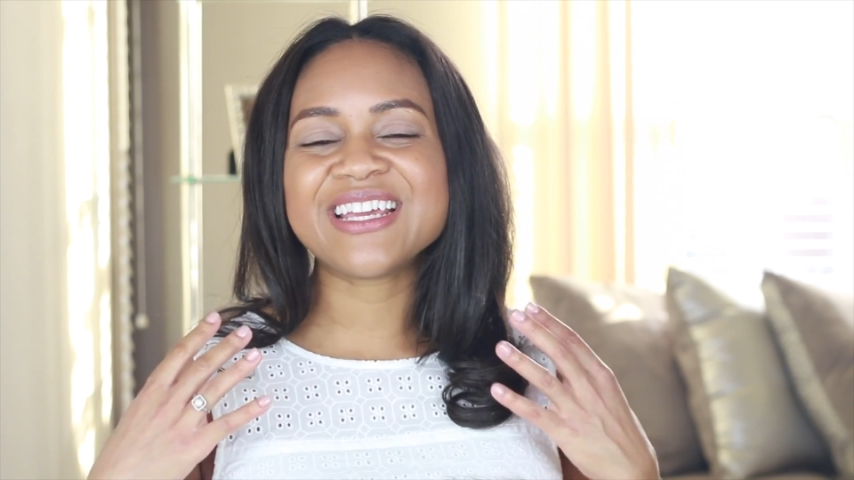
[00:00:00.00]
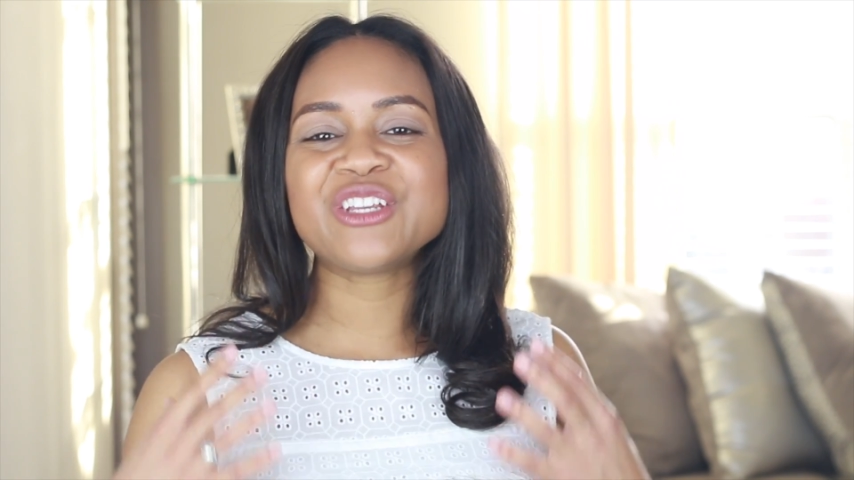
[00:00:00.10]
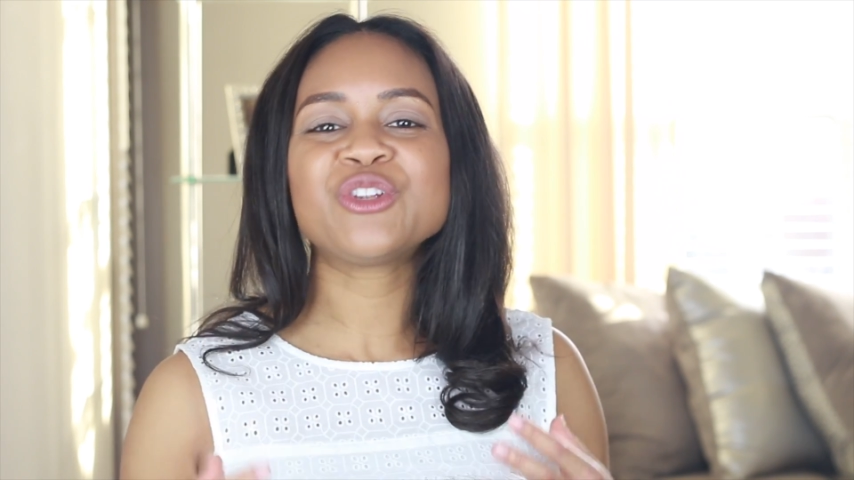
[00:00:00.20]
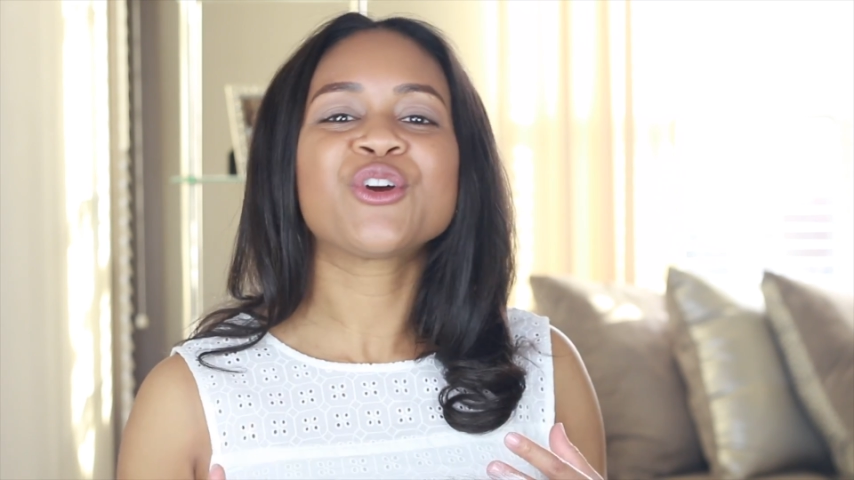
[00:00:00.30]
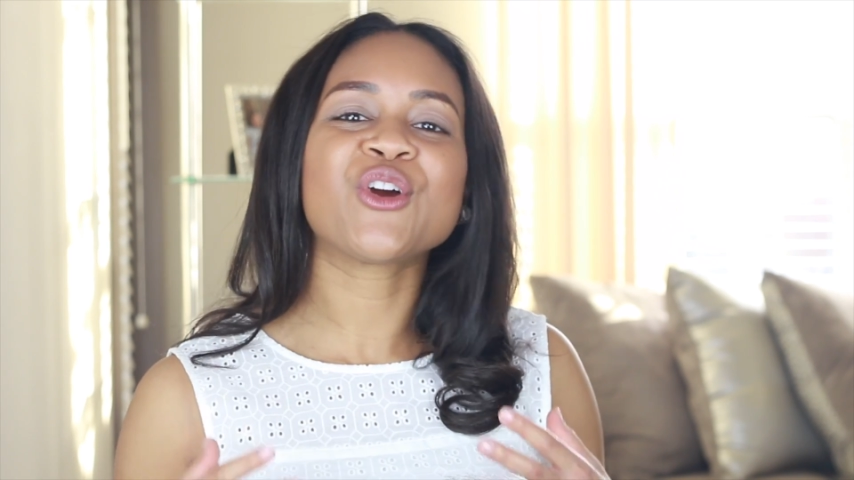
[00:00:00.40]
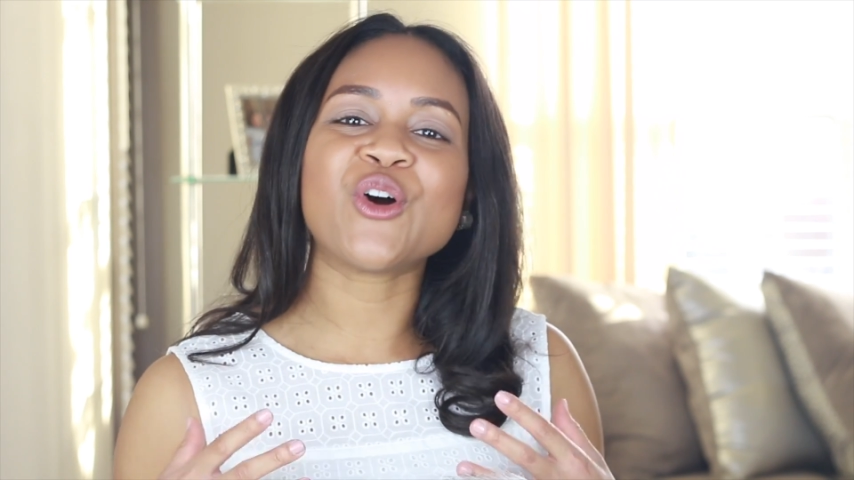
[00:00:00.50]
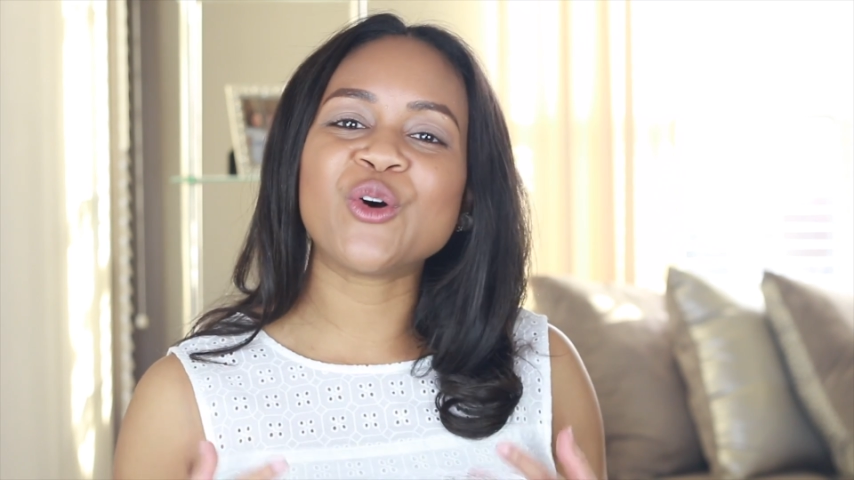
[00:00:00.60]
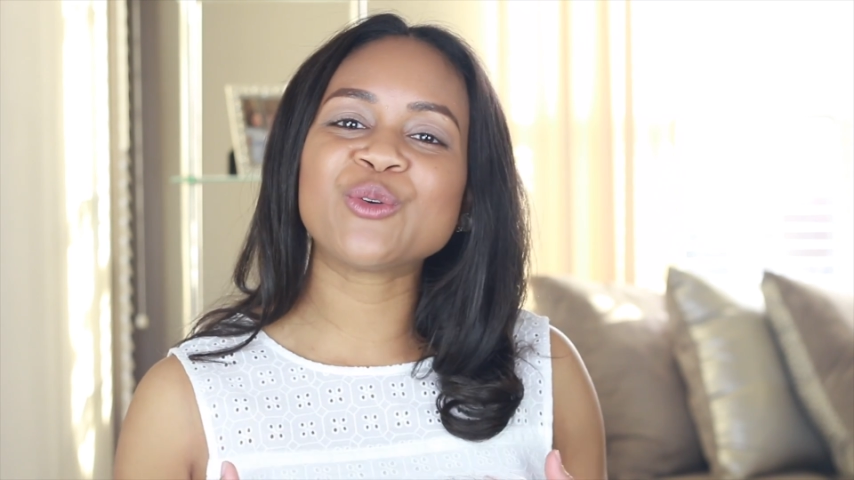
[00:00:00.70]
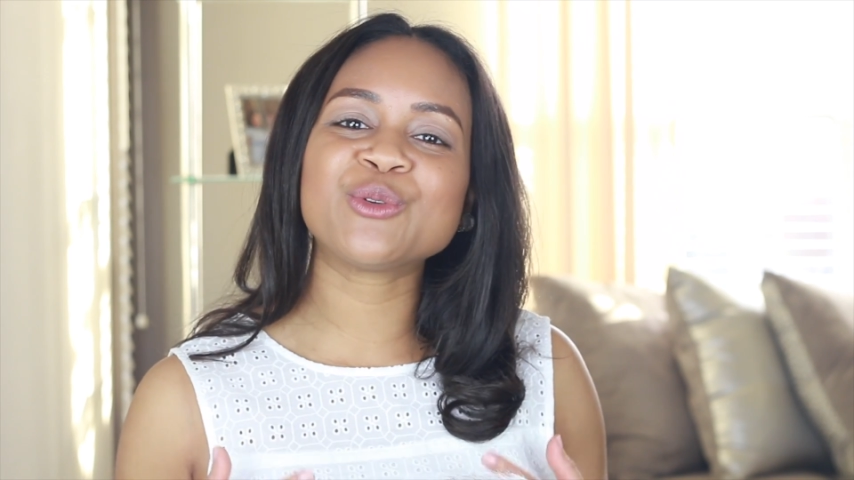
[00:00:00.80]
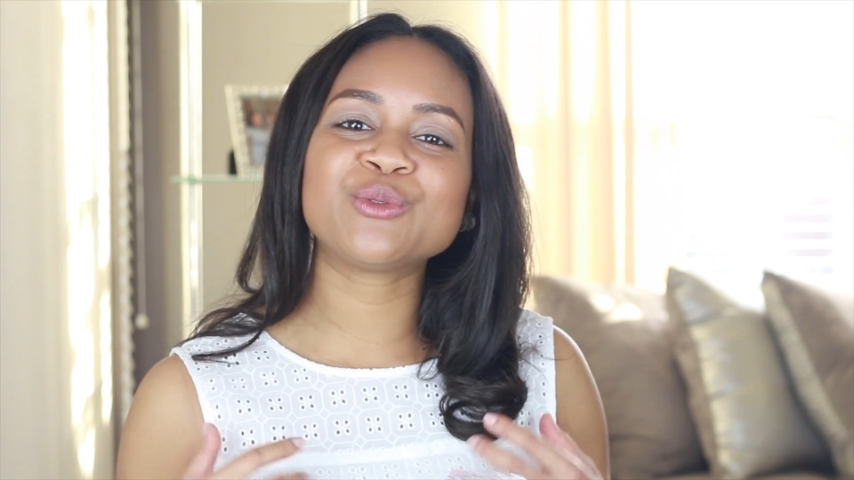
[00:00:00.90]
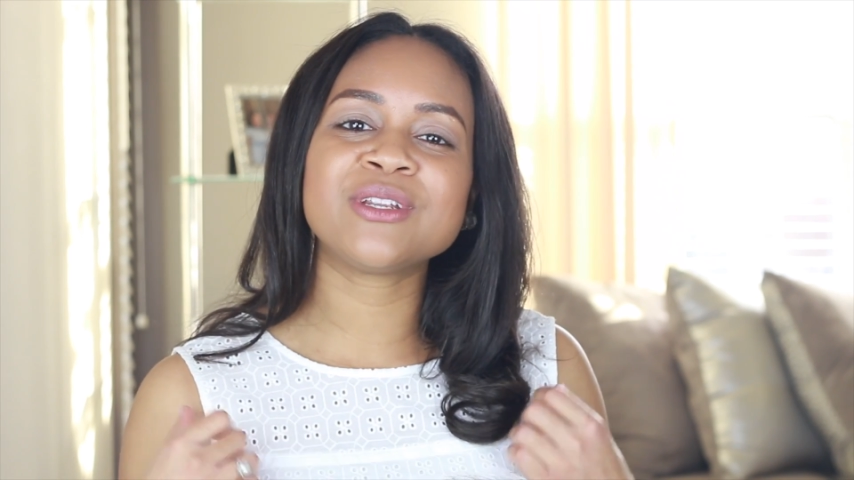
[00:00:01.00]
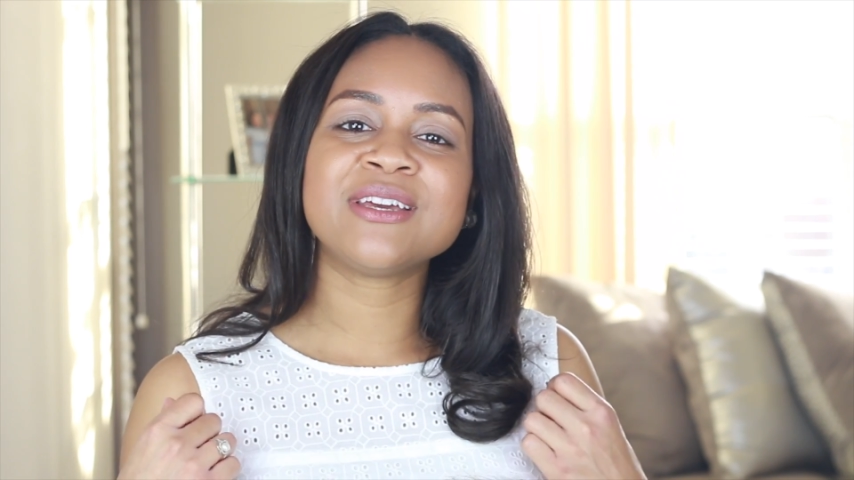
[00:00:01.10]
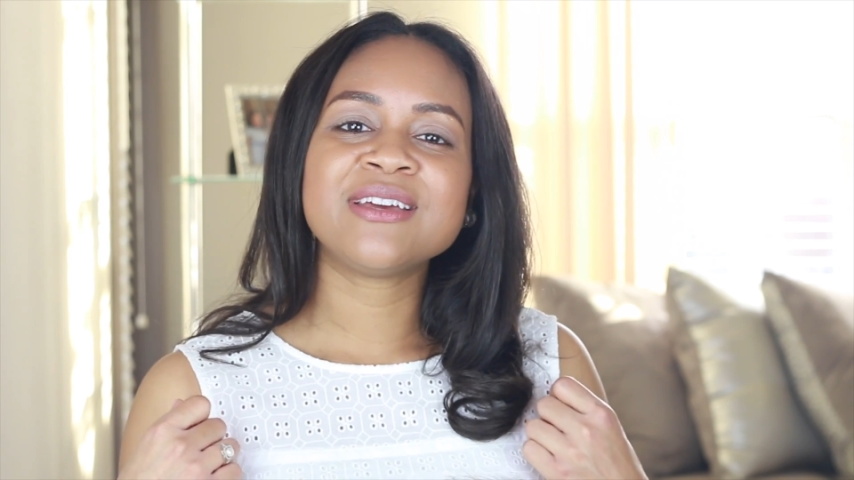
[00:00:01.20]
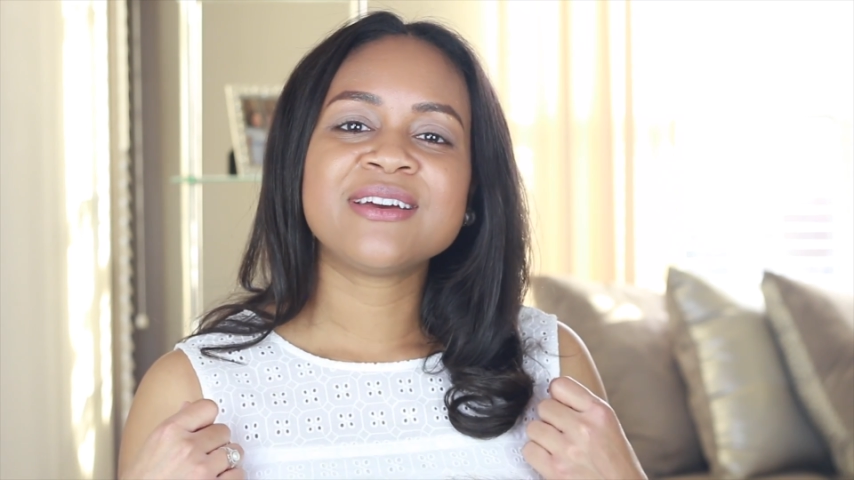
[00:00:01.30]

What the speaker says: in your own